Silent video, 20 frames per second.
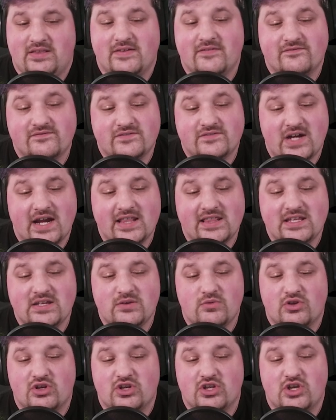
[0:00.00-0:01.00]
And
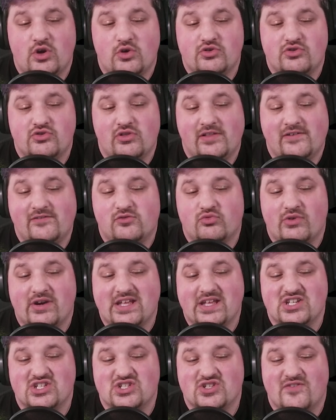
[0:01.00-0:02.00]
finally, we're going to go to level
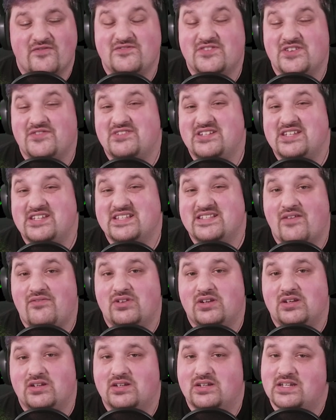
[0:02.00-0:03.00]
range of
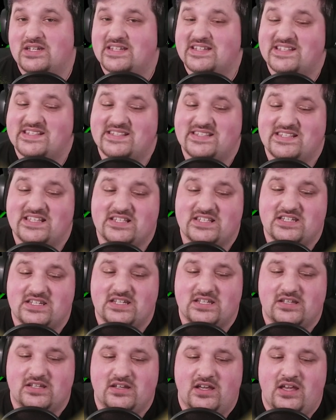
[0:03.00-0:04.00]
57 to
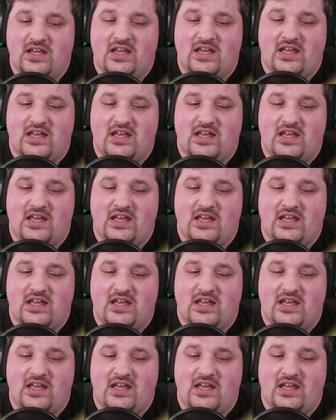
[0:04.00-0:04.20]
60.